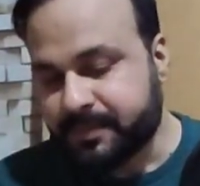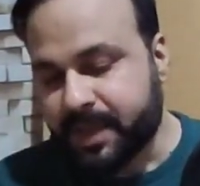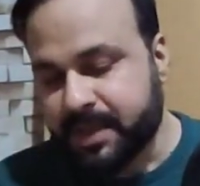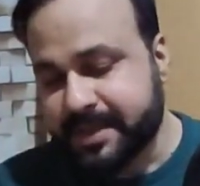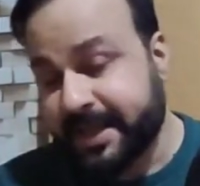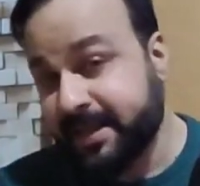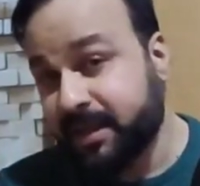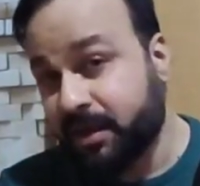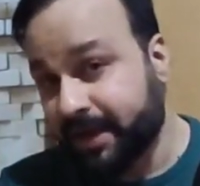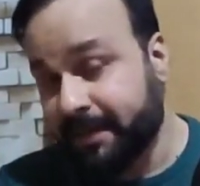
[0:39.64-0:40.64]
sale
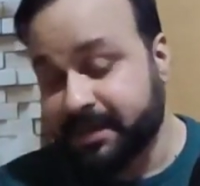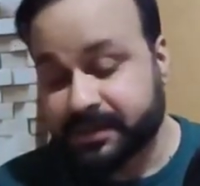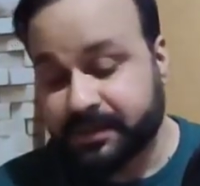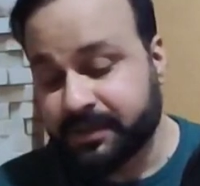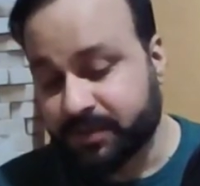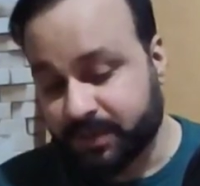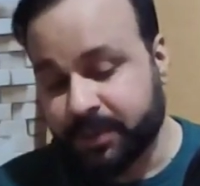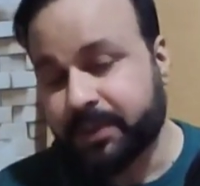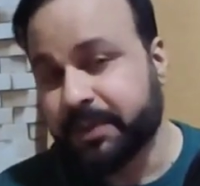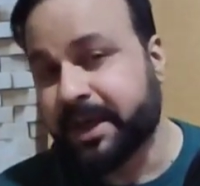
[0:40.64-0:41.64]
on Amazon, so
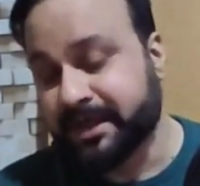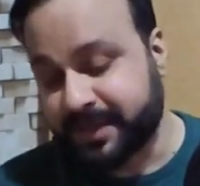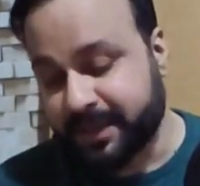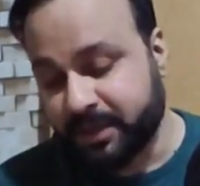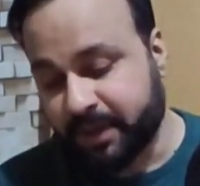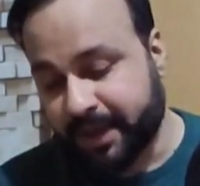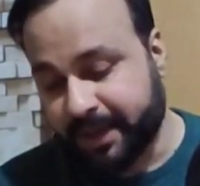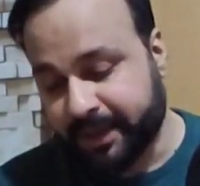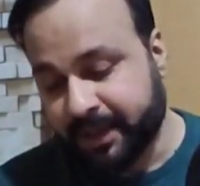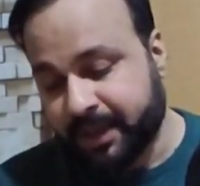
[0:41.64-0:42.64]
you guys can look at
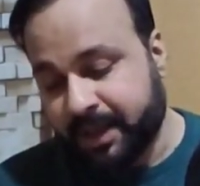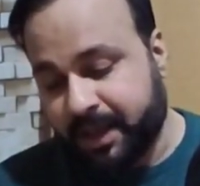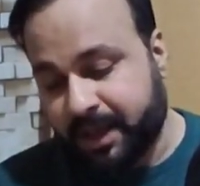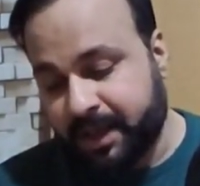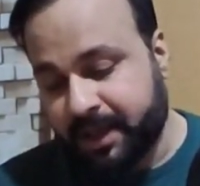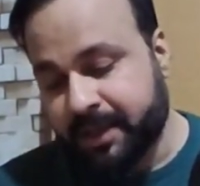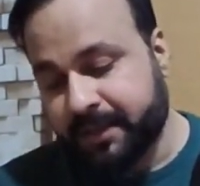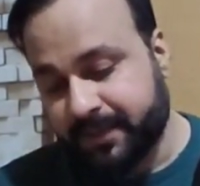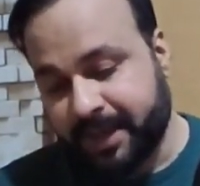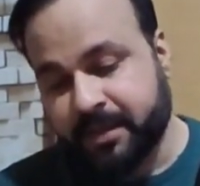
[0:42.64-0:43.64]
it.
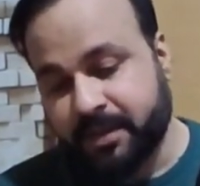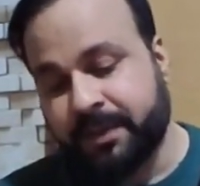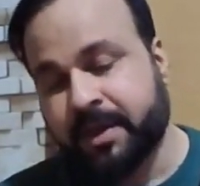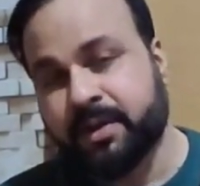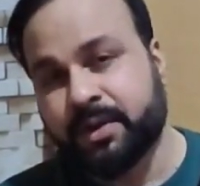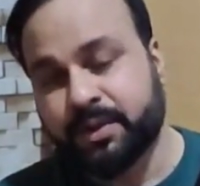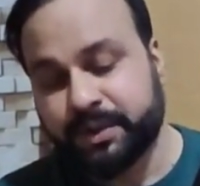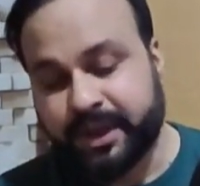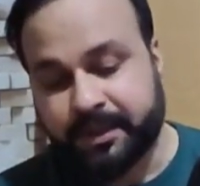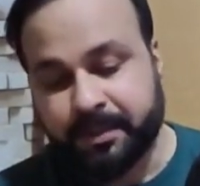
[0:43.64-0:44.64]
Right now we are going to do
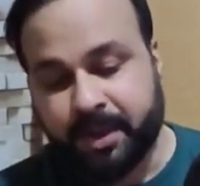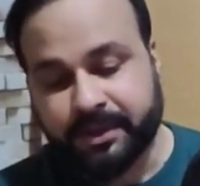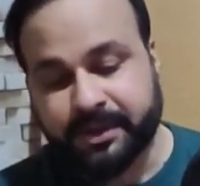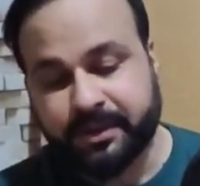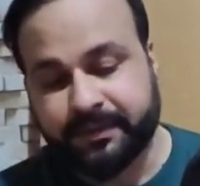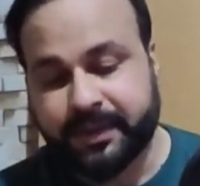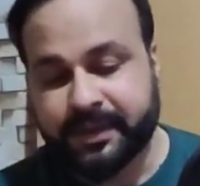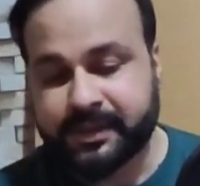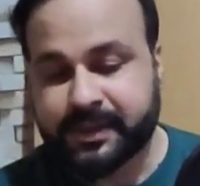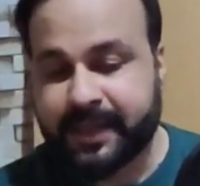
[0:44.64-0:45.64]
the unboxing of
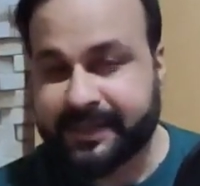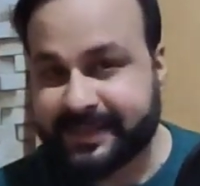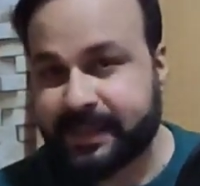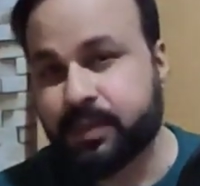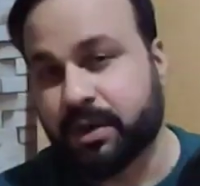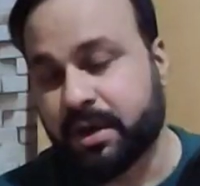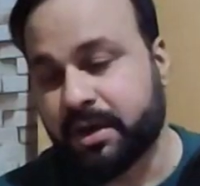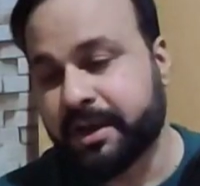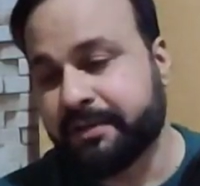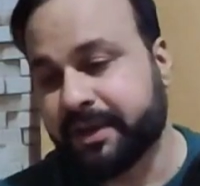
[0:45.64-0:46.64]
this and see what all
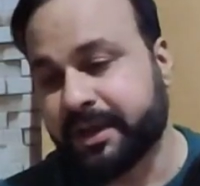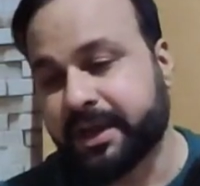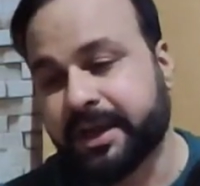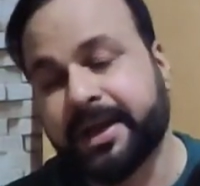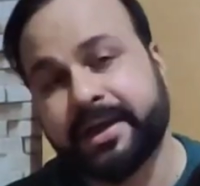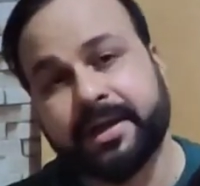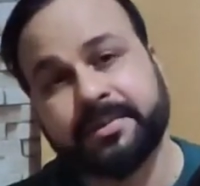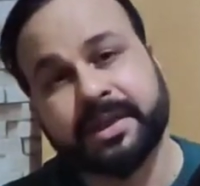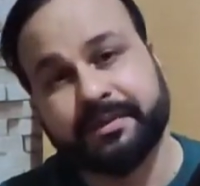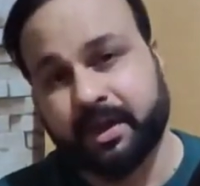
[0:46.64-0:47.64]
different content comes,
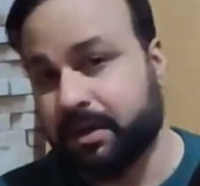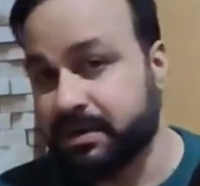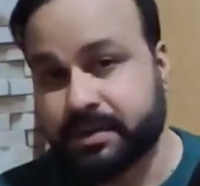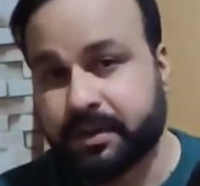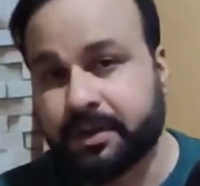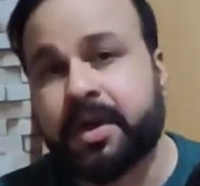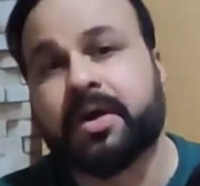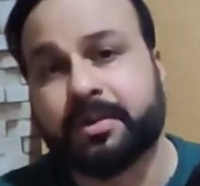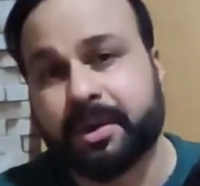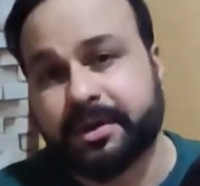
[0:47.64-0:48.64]
and we are also going to talk
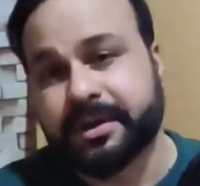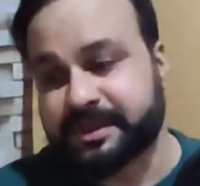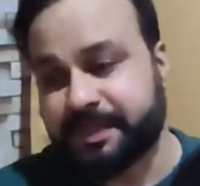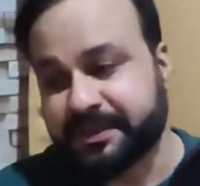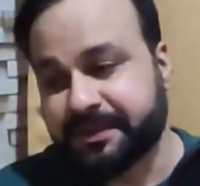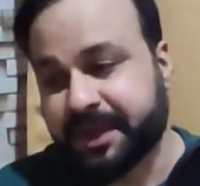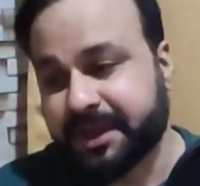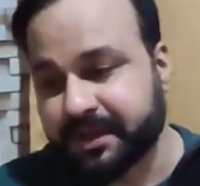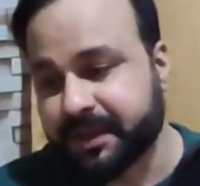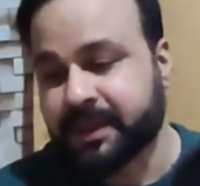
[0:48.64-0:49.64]
about the
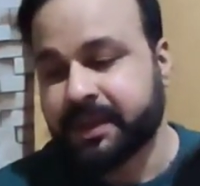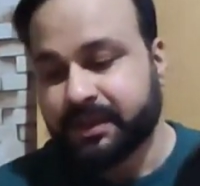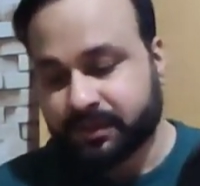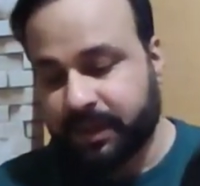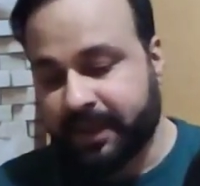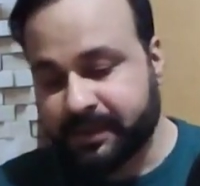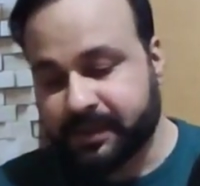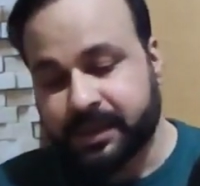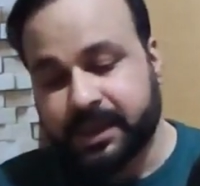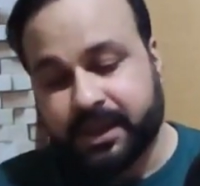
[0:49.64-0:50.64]
specification. So let's
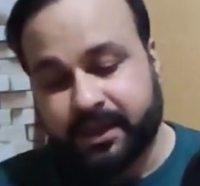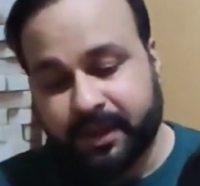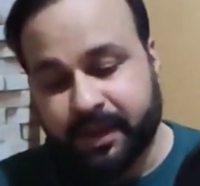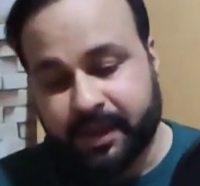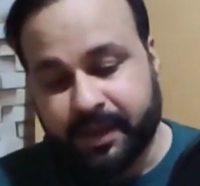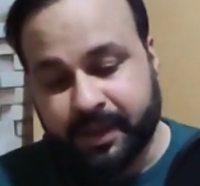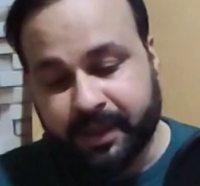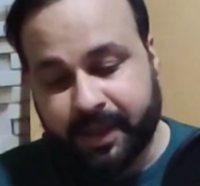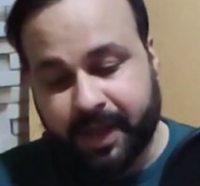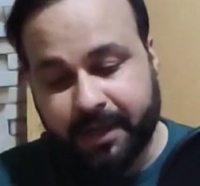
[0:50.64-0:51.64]

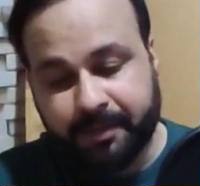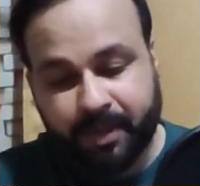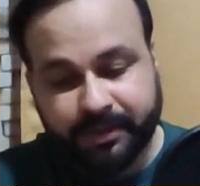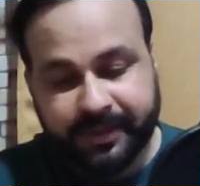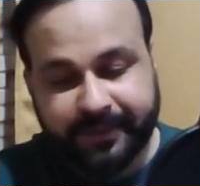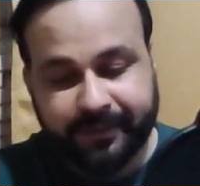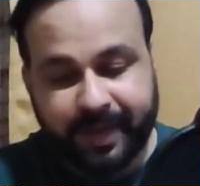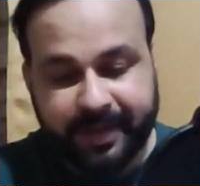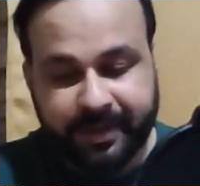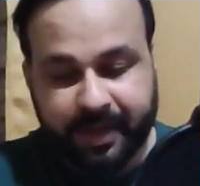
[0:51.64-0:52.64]
unbox it
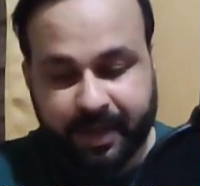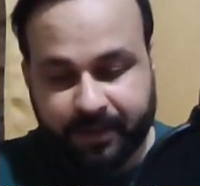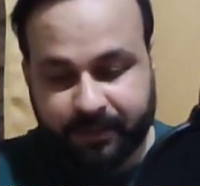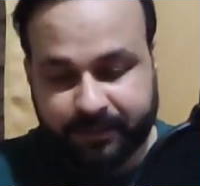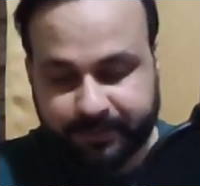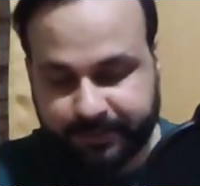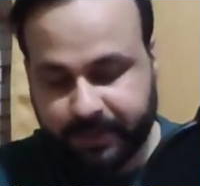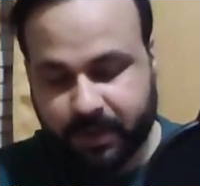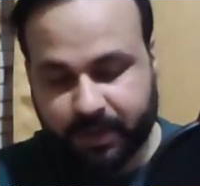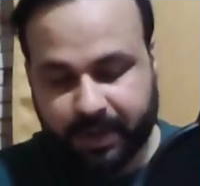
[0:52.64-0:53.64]
right now.
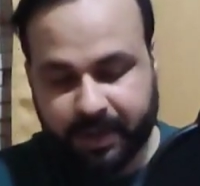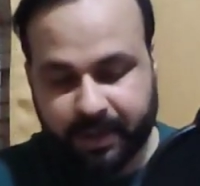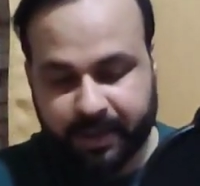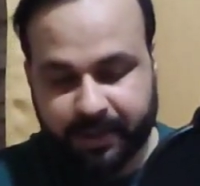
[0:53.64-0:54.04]
Okay.